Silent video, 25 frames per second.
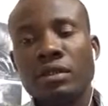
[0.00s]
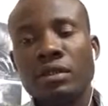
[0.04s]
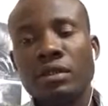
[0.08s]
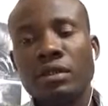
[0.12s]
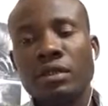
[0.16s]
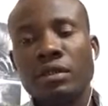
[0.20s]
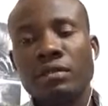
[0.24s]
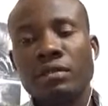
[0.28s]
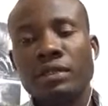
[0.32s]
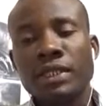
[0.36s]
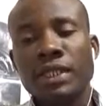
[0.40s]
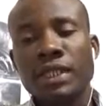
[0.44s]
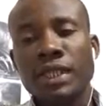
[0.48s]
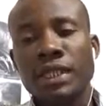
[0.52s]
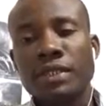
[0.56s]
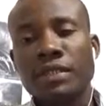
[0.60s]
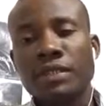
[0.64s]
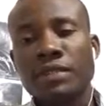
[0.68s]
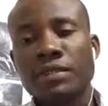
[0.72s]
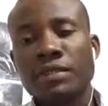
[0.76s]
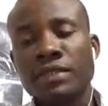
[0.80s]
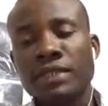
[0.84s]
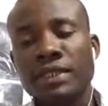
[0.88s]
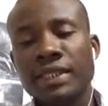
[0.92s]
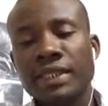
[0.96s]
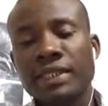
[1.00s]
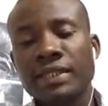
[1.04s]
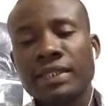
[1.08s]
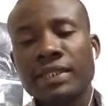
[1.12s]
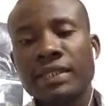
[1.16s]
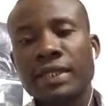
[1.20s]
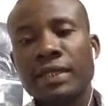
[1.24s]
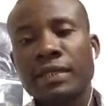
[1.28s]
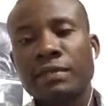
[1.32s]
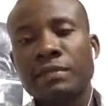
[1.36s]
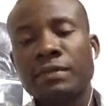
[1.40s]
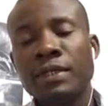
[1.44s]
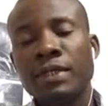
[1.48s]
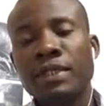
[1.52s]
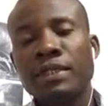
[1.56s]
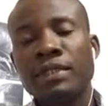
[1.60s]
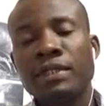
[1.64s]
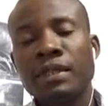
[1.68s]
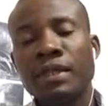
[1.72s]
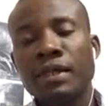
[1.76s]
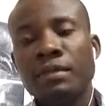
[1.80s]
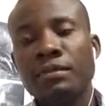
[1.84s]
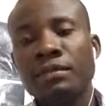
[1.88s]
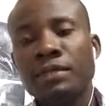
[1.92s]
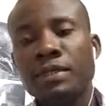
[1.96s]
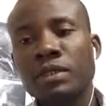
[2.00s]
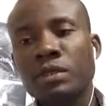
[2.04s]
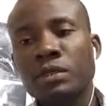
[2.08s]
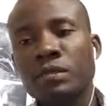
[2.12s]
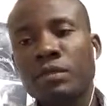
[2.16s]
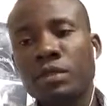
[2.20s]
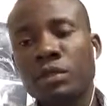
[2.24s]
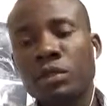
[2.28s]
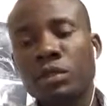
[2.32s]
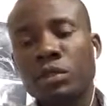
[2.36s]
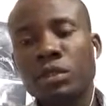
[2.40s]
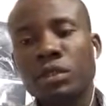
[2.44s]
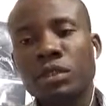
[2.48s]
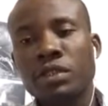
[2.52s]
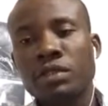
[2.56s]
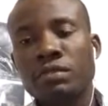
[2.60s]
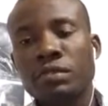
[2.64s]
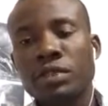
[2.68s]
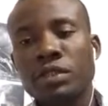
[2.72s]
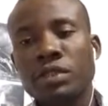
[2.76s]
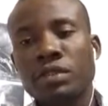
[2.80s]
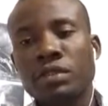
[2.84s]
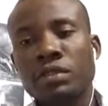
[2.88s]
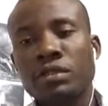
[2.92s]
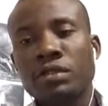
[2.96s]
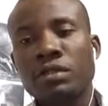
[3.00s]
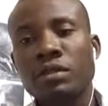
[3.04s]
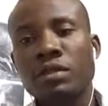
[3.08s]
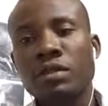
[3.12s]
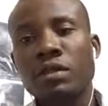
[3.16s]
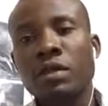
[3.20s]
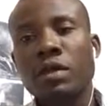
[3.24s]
communication system in terms of the transmission,